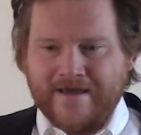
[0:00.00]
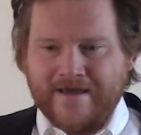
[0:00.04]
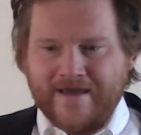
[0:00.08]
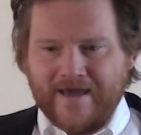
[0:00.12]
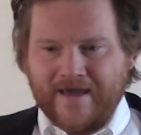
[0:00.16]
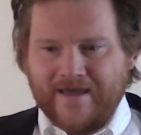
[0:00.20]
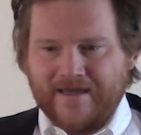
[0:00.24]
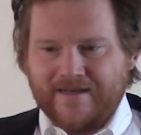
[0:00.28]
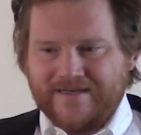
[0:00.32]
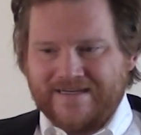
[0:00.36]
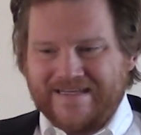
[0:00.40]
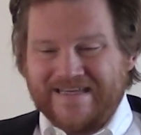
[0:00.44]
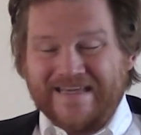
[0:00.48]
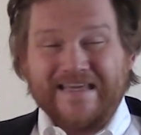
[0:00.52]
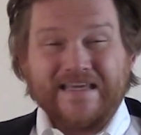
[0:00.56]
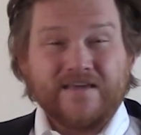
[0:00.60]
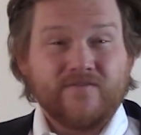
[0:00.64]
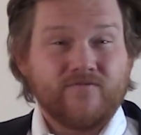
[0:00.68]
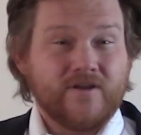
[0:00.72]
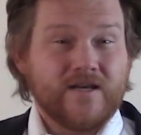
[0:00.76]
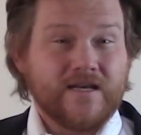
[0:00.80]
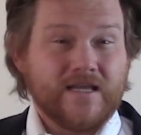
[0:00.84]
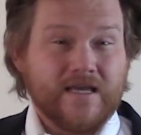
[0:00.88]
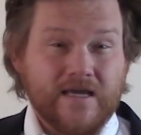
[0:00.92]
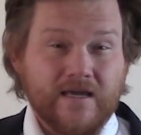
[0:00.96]
And
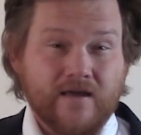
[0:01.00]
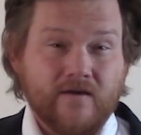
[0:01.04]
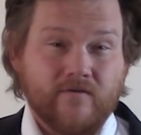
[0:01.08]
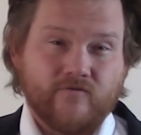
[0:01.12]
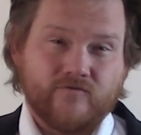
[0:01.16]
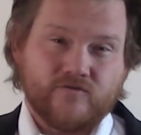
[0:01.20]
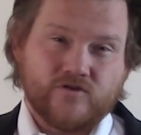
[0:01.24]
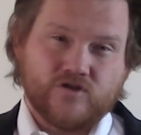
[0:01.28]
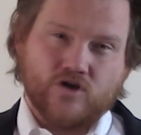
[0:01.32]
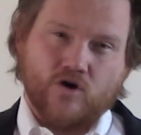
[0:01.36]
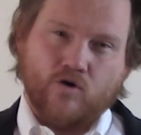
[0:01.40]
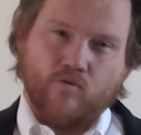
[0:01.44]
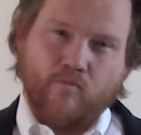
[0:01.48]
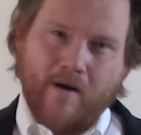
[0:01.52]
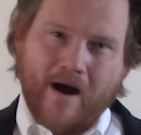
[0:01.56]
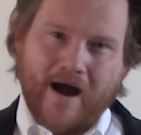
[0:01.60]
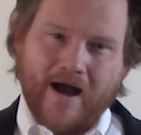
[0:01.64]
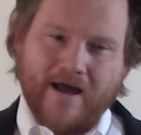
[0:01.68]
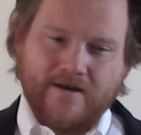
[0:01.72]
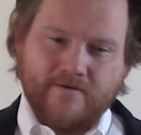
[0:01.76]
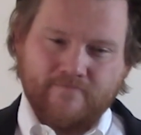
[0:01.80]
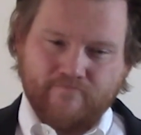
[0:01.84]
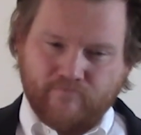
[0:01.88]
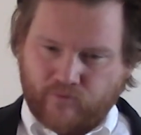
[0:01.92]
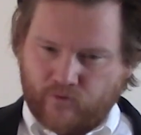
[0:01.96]
even if Joe
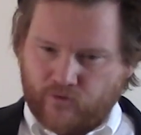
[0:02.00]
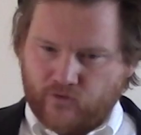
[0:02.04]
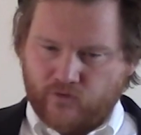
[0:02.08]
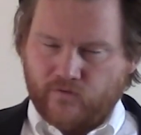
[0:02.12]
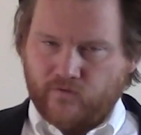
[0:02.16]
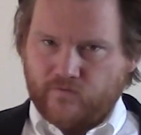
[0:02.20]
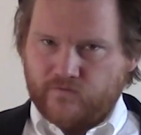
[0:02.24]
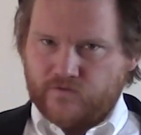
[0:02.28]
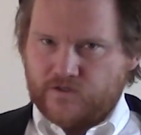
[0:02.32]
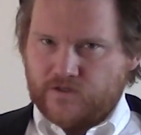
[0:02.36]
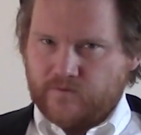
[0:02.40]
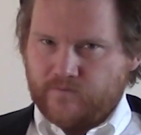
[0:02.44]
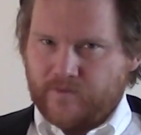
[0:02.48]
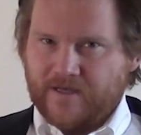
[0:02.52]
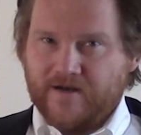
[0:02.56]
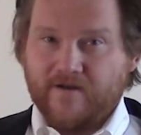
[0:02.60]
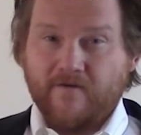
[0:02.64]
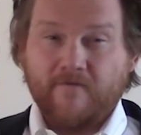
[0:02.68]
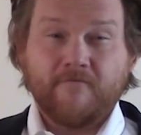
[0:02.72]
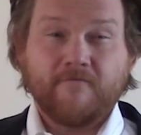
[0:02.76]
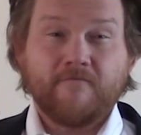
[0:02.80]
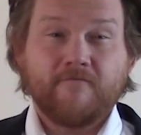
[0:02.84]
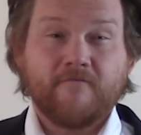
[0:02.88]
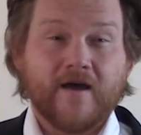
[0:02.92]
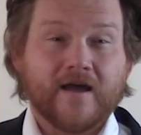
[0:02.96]
Biden proves to be an
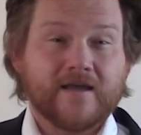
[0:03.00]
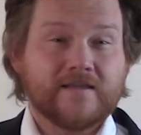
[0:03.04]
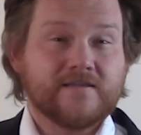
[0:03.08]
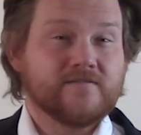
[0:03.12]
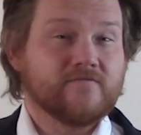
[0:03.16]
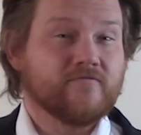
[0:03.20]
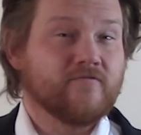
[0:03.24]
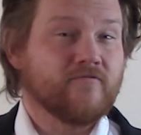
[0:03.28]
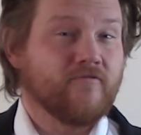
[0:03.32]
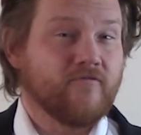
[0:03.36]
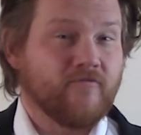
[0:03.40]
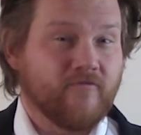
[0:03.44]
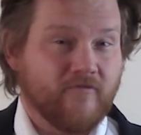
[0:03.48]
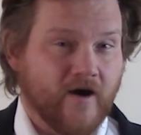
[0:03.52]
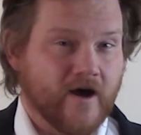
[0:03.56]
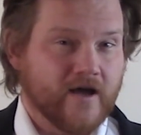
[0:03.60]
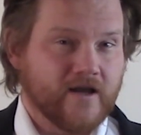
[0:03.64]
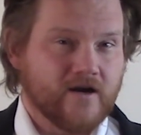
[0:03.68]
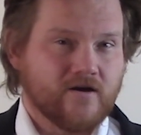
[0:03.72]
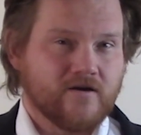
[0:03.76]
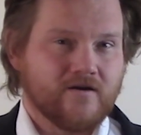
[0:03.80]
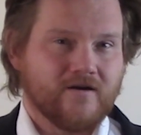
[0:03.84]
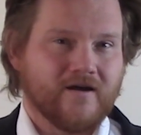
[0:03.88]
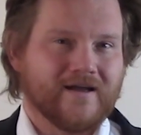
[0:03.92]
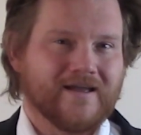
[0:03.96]
effective
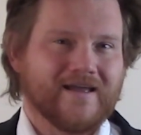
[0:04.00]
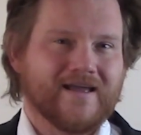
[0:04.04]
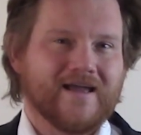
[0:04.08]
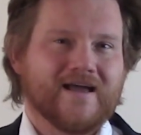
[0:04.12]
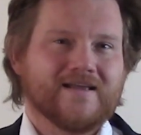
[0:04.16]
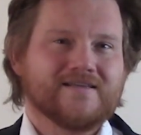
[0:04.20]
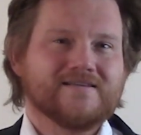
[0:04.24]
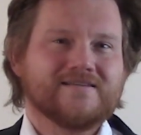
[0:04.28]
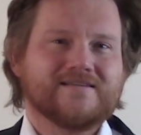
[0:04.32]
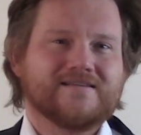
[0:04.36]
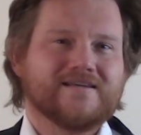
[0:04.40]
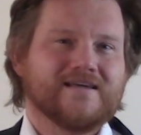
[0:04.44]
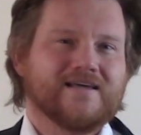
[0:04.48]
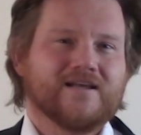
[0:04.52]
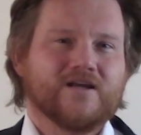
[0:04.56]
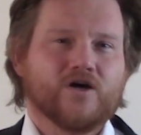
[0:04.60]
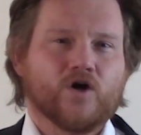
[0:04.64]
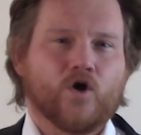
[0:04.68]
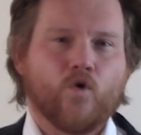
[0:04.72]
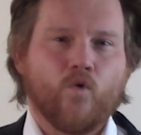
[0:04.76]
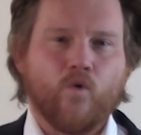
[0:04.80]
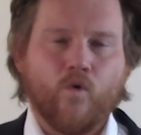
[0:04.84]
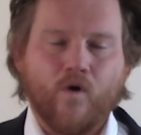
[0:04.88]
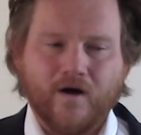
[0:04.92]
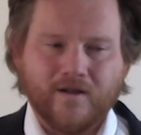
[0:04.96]
fighter against
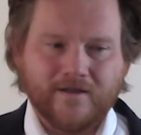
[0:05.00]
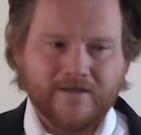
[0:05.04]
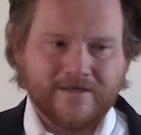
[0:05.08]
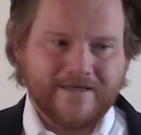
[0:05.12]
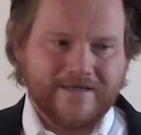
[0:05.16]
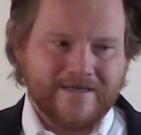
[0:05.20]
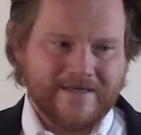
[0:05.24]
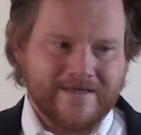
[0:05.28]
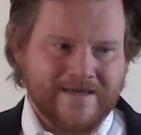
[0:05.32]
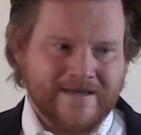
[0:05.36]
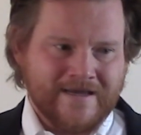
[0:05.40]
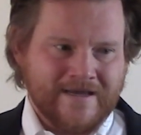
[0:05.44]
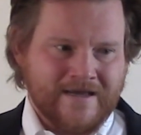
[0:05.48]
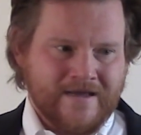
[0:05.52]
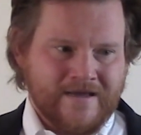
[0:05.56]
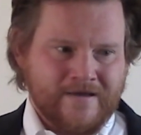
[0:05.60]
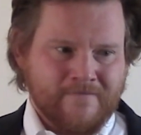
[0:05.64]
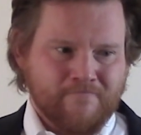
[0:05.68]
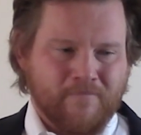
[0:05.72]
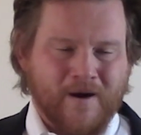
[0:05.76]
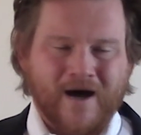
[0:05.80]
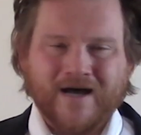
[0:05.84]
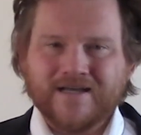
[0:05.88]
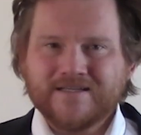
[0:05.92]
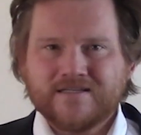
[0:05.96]
inequality,
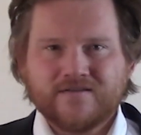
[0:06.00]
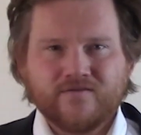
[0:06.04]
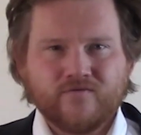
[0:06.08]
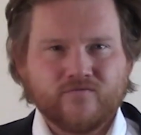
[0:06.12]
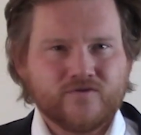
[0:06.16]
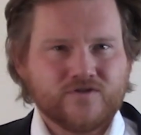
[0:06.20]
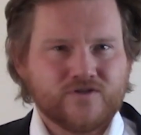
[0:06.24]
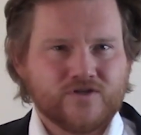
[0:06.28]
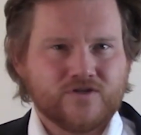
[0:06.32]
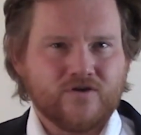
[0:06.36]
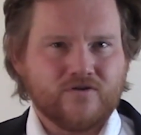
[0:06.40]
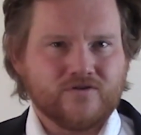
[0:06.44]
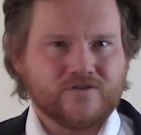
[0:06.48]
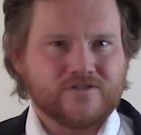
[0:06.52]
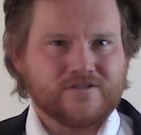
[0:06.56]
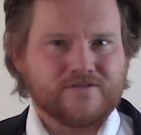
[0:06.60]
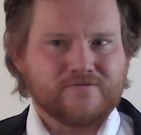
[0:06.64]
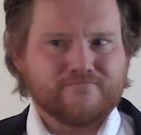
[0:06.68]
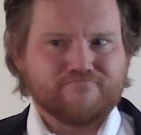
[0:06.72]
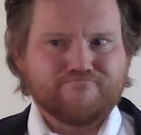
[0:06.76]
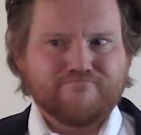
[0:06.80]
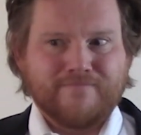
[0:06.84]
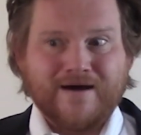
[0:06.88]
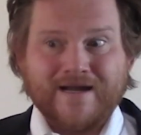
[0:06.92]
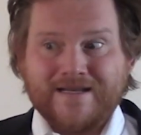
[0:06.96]
positive results
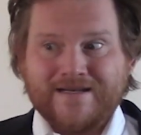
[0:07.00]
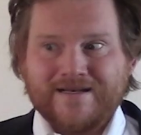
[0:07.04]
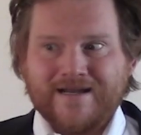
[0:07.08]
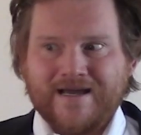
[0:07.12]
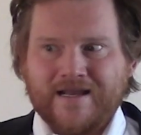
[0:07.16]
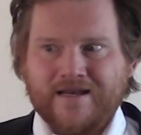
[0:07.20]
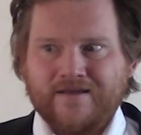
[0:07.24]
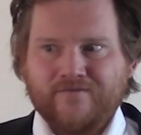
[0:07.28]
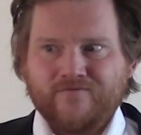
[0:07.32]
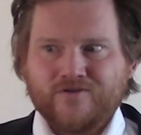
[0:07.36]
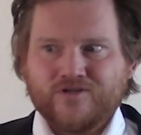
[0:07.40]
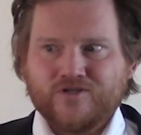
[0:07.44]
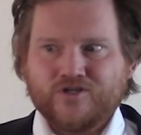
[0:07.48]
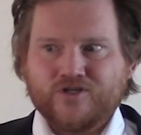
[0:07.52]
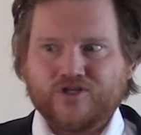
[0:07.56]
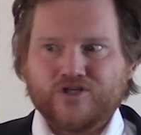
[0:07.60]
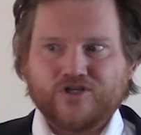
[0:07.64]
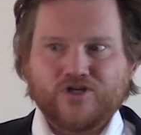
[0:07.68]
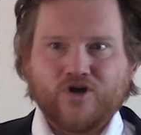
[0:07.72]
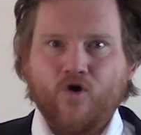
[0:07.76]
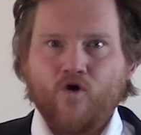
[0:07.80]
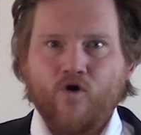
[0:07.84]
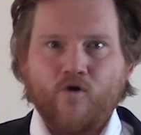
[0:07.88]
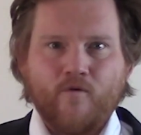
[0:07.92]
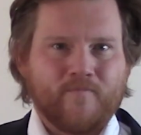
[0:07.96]
might not even
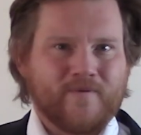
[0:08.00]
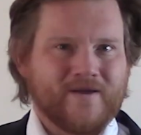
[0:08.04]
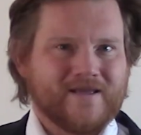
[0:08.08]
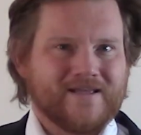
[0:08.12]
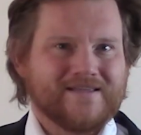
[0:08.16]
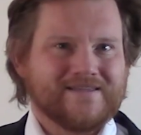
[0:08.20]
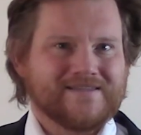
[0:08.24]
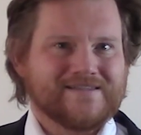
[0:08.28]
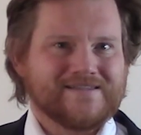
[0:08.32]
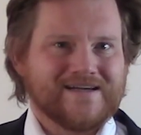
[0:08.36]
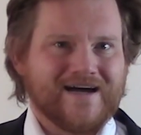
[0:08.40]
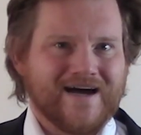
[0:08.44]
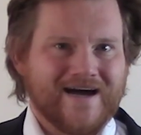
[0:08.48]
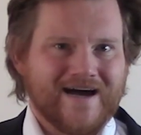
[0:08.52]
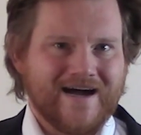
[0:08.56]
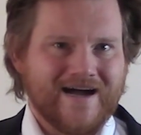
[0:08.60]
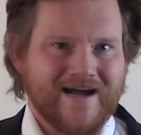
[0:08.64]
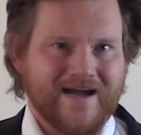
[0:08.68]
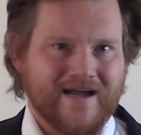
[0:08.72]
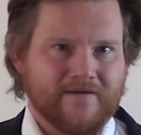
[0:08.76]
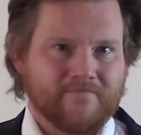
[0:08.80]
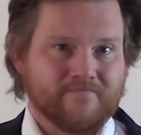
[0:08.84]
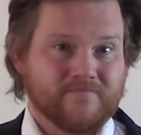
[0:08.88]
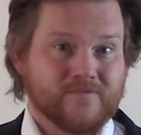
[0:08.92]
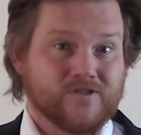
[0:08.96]
show up in
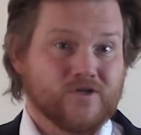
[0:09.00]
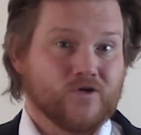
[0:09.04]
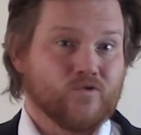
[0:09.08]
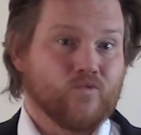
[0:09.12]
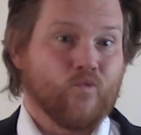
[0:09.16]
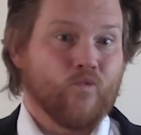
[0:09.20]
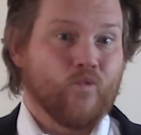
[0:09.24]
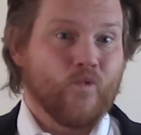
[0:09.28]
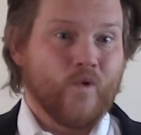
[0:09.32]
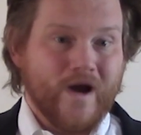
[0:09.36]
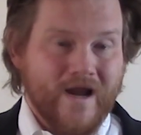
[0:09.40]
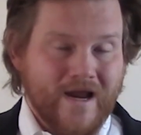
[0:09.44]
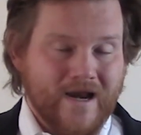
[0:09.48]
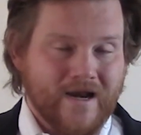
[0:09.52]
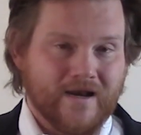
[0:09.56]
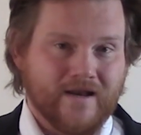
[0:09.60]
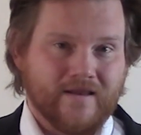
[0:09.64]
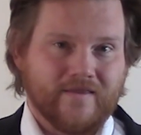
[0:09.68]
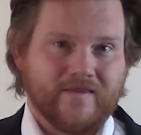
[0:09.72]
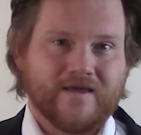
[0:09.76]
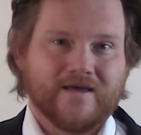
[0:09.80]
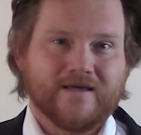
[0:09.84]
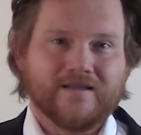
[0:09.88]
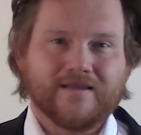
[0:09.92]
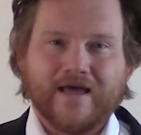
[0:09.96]
time to win
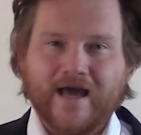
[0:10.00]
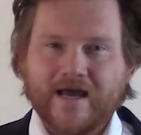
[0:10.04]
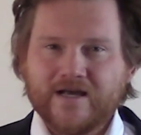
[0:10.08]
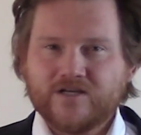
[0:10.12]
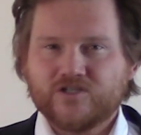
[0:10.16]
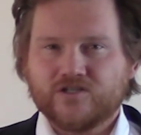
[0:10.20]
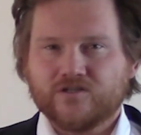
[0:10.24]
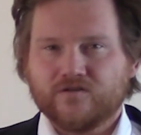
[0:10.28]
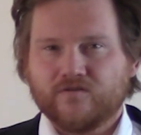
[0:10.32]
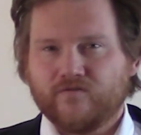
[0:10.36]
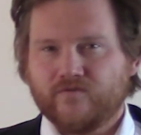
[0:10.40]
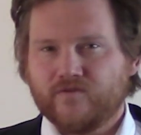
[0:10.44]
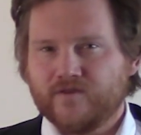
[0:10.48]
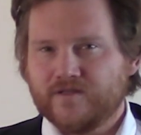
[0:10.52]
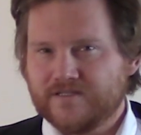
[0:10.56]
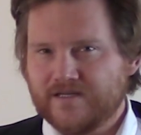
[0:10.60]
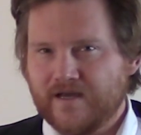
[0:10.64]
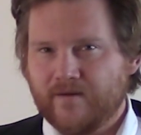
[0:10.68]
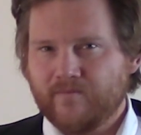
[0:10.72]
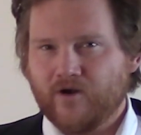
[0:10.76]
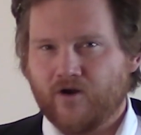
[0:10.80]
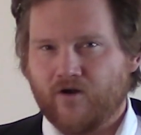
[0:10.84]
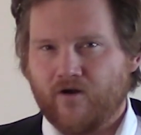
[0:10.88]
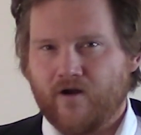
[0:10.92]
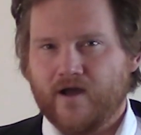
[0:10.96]
the election for the
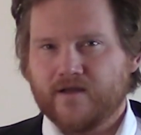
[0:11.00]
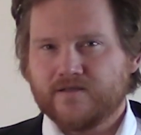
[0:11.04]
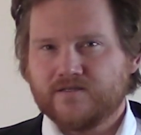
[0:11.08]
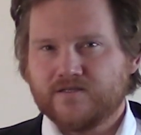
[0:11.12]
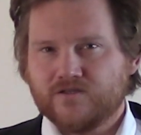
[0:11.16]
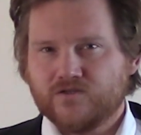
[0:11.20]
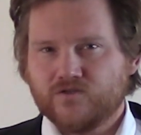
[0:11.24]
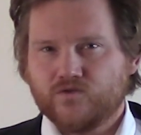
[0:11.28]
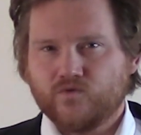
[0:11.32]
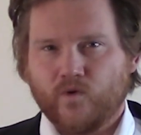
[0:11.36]
Democrats in